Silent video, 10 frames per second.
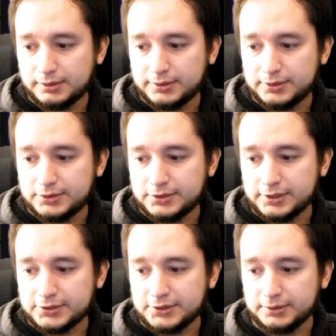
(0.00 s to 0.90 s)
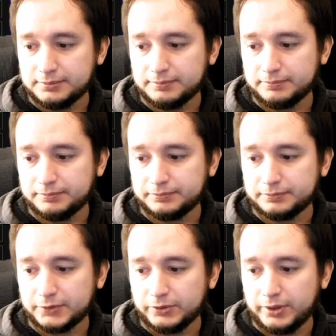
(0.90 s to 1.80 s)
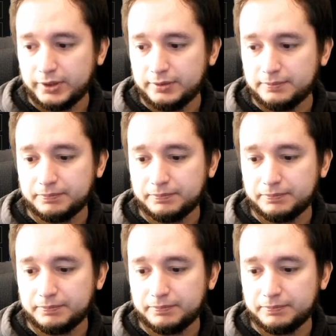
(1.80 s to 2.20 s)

60. Okay,